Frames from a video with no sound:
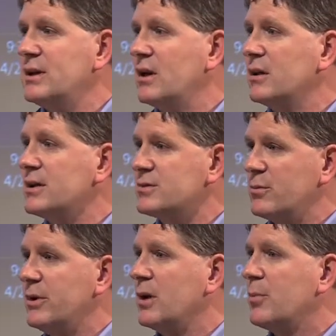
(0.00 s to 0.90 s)
delegates
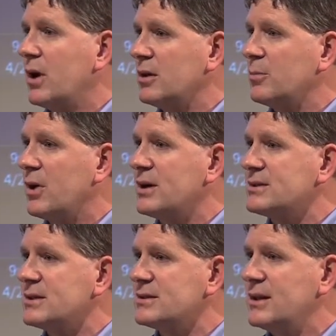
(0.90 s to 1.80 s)
and being a part of the
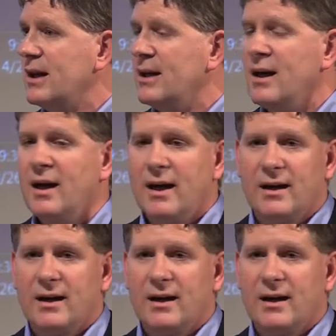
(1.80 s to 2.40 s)
process today.